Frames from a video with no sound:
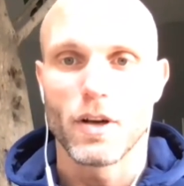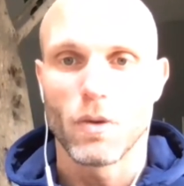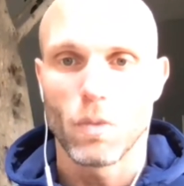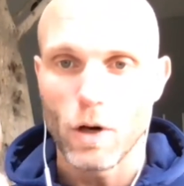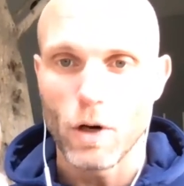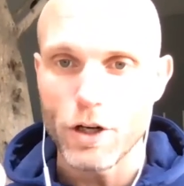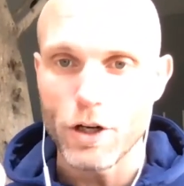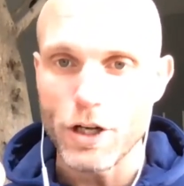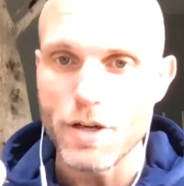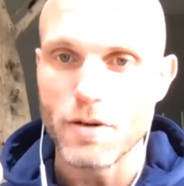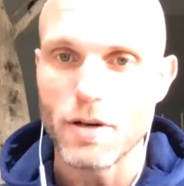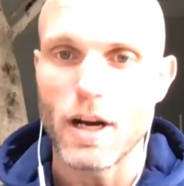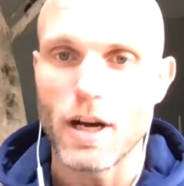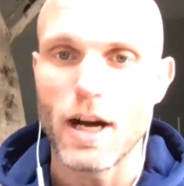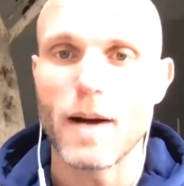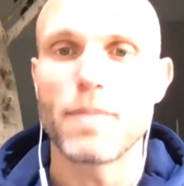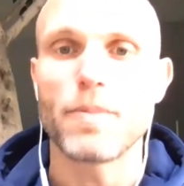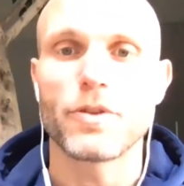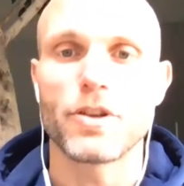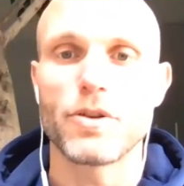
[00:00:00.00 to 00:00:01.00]
what are you
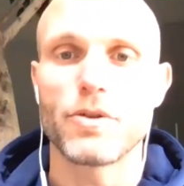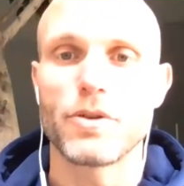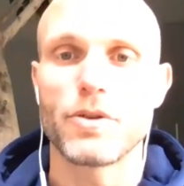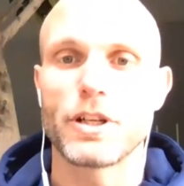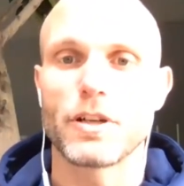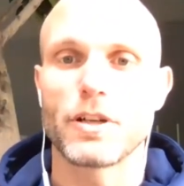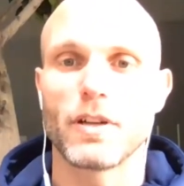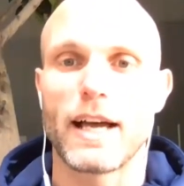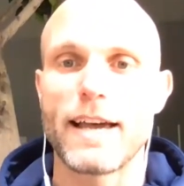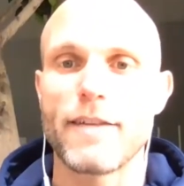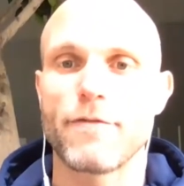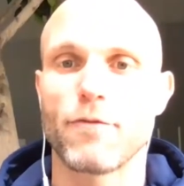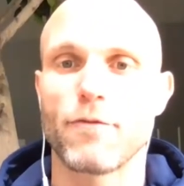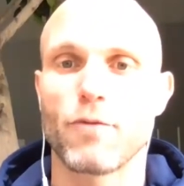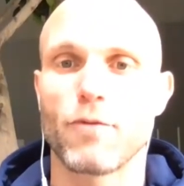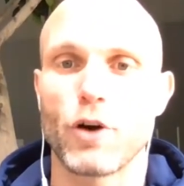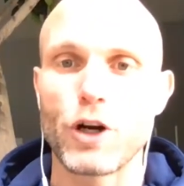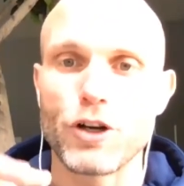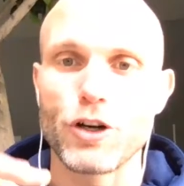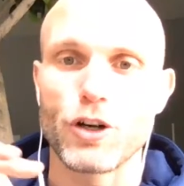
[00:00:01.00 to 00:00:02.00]
up to in your life,
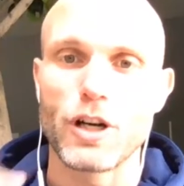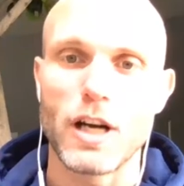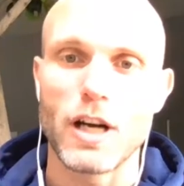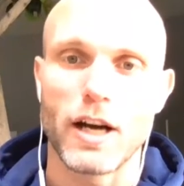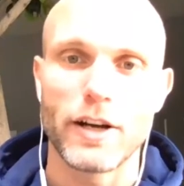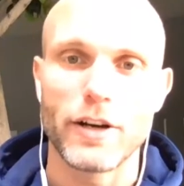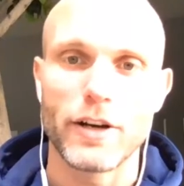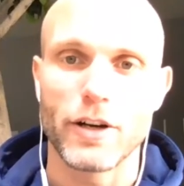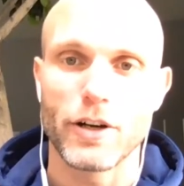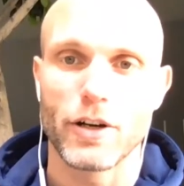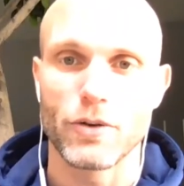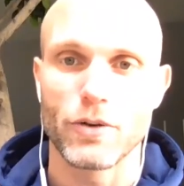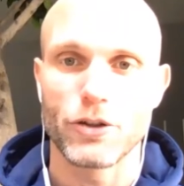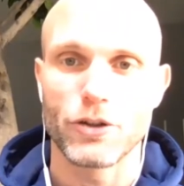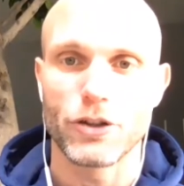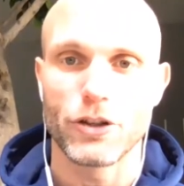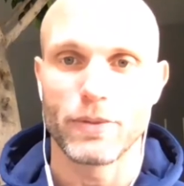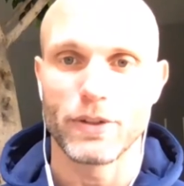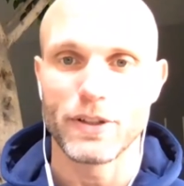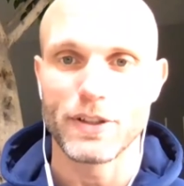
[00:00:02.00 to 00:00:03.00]
what are your
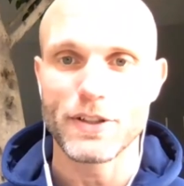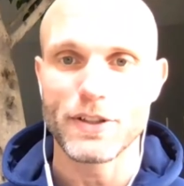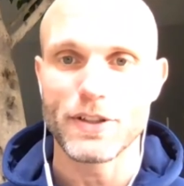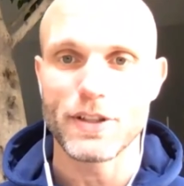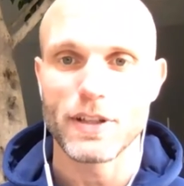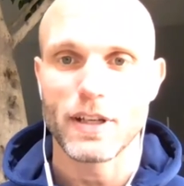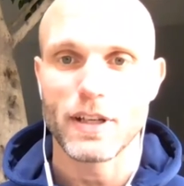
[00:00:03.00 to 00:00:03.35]
non-negotiables.